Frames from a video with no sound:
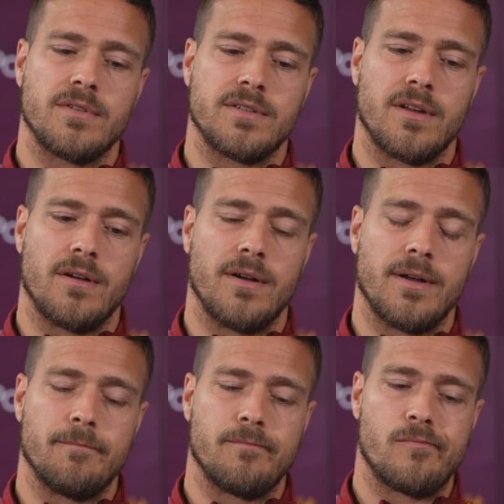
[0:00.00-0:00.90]

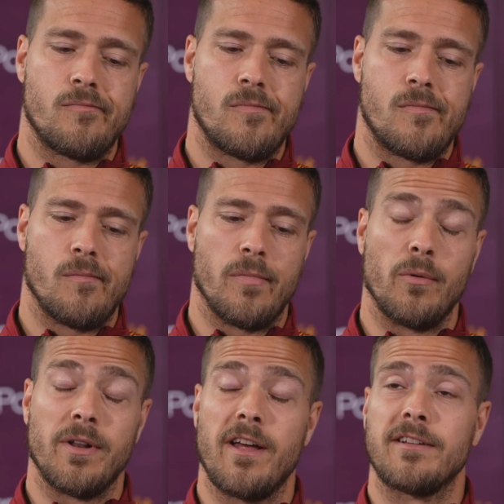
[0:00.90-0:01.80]
So, but
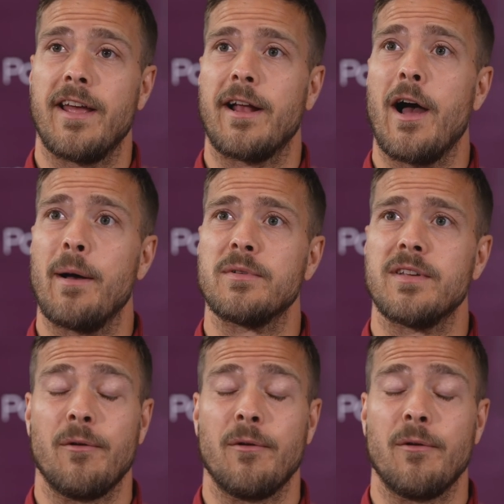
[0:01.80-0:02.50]
when that day comes,